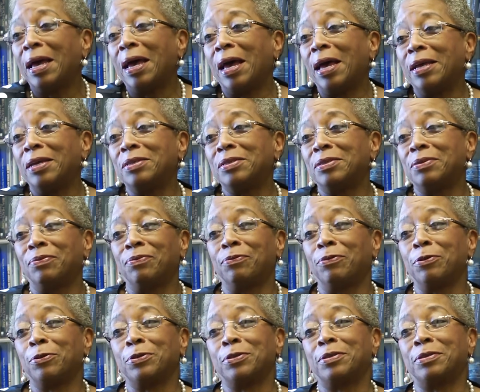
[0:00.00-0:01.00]
as
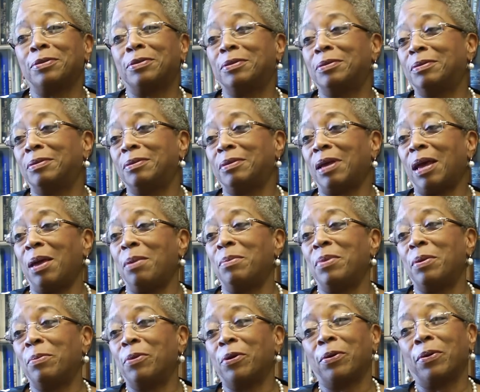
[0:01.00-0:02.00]
first-time
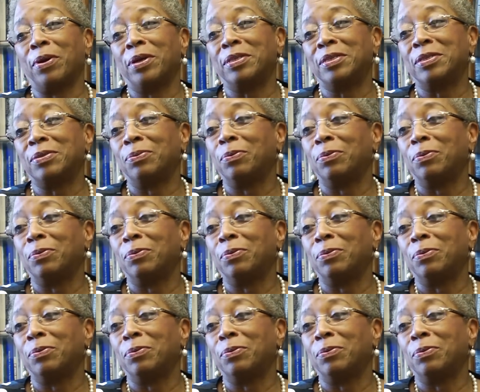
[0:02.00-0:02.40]
immigrants,